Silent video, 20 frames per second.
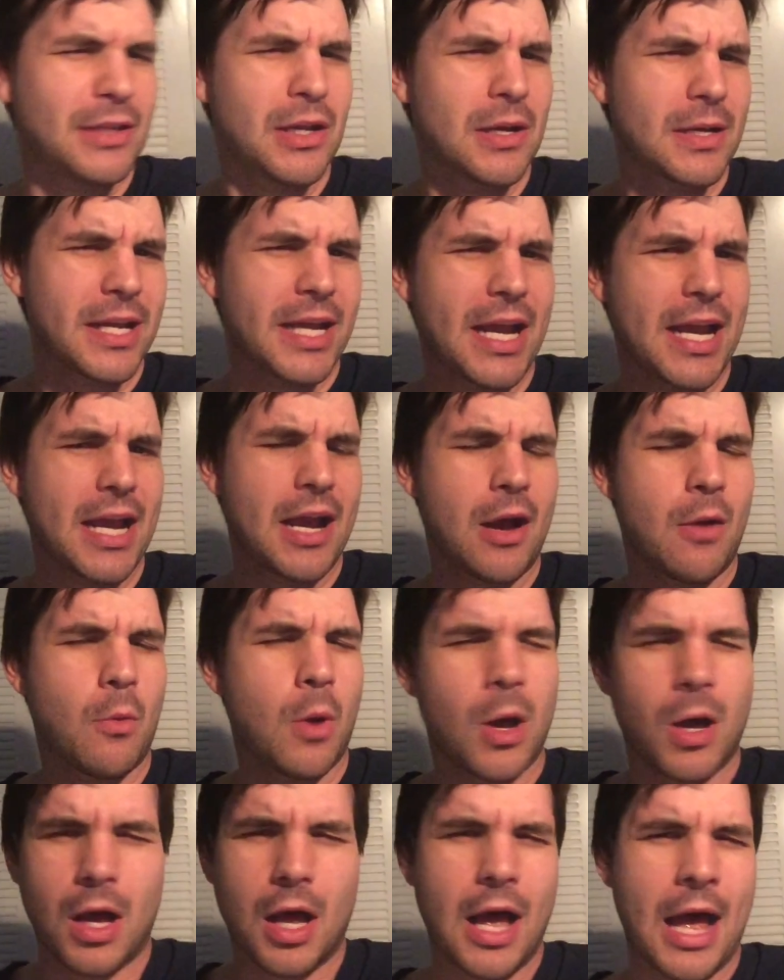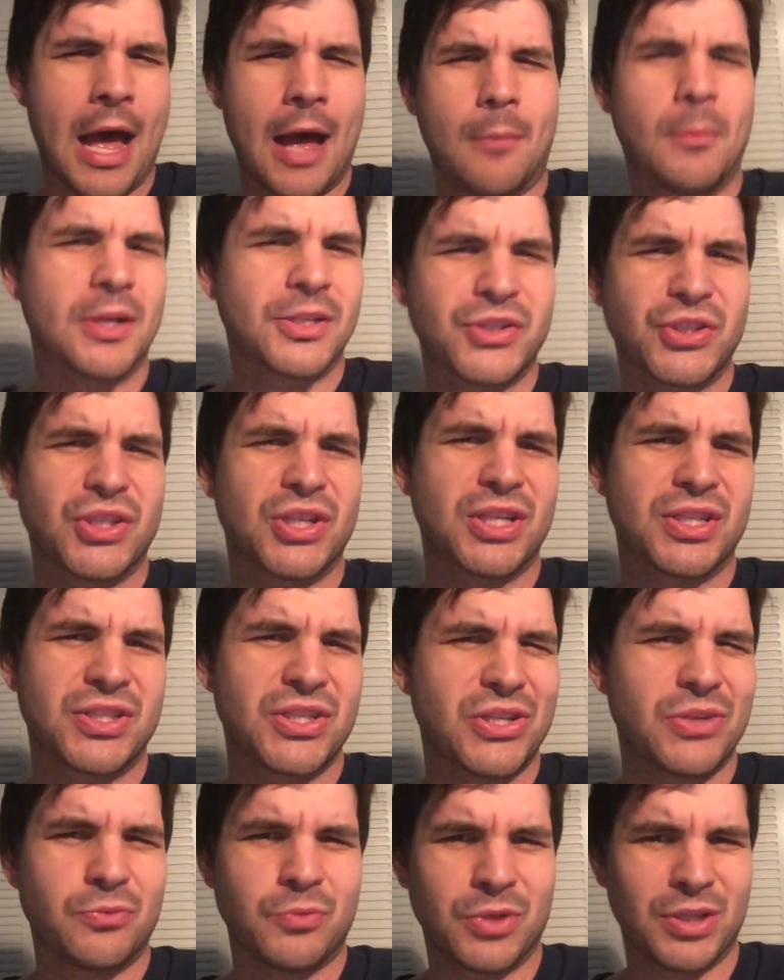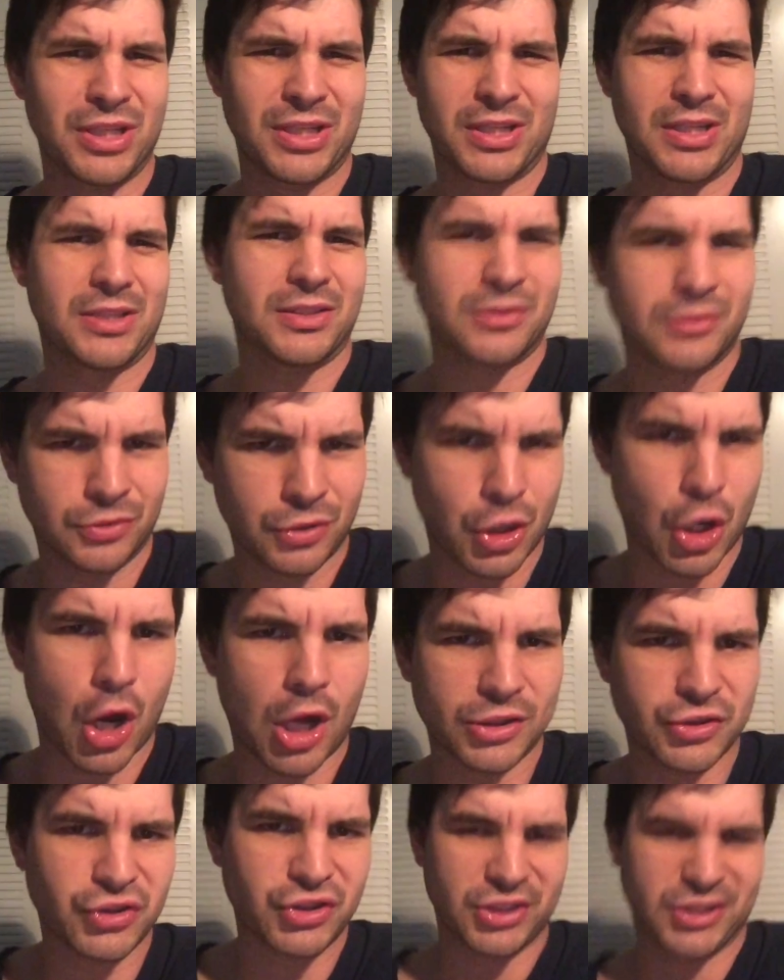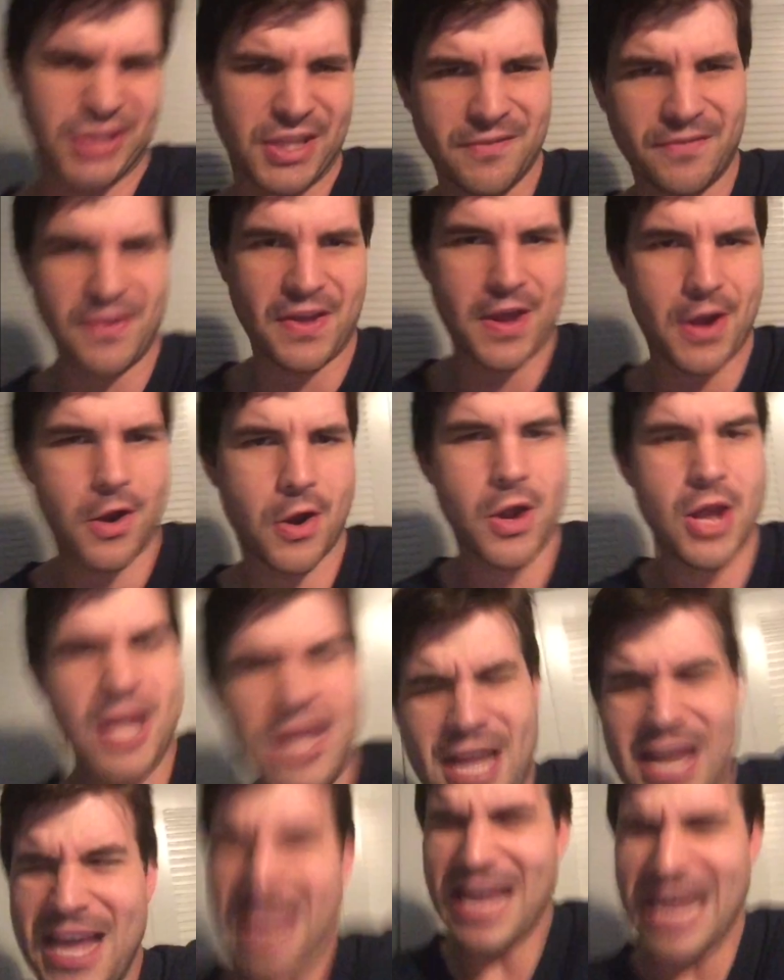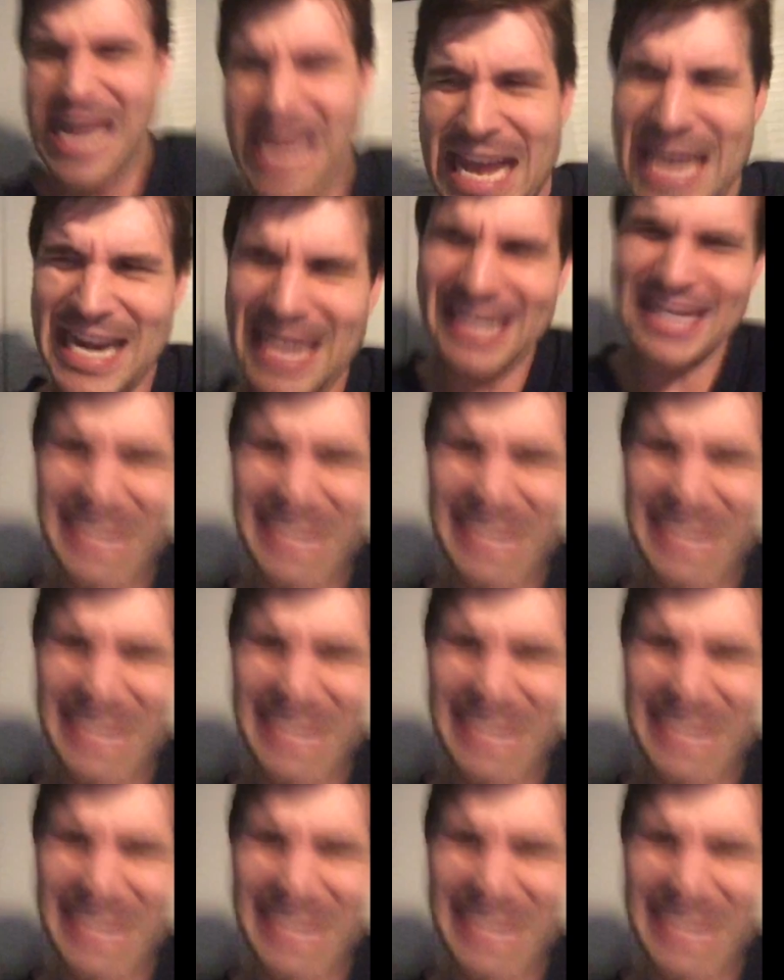okay, well, how much does it really cost to live here? And I